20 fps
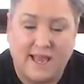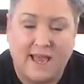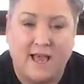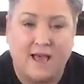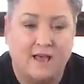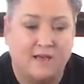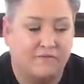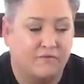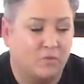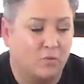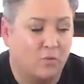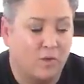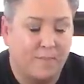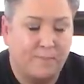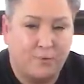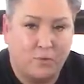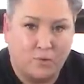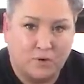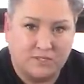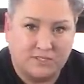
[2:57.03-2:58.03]
have,
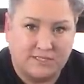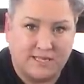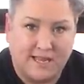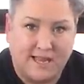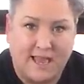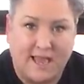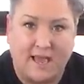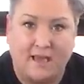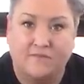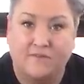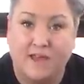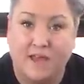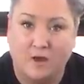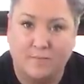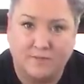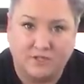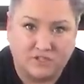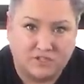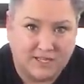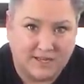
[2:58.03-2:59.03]
what ports they have, how
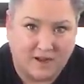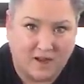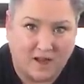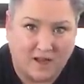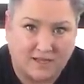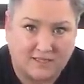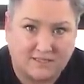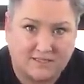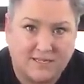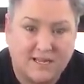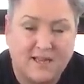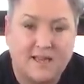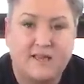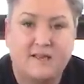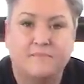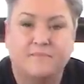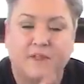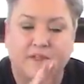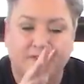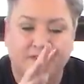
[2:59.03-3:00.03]
much they cost,
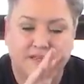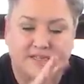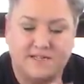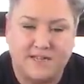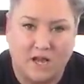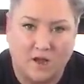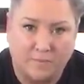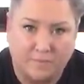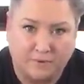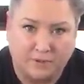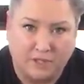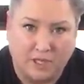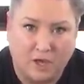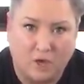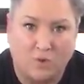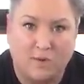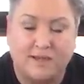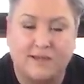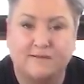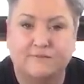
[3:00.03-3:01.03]
and then down
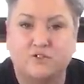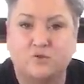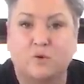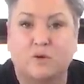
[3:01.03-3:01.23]
below, it gives